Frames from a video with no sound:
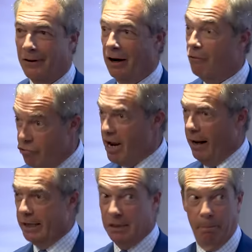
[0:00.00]
You know, I
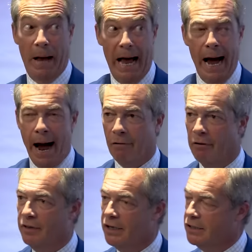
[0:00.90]
realized the power
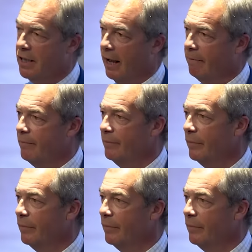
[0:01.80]
of this thing.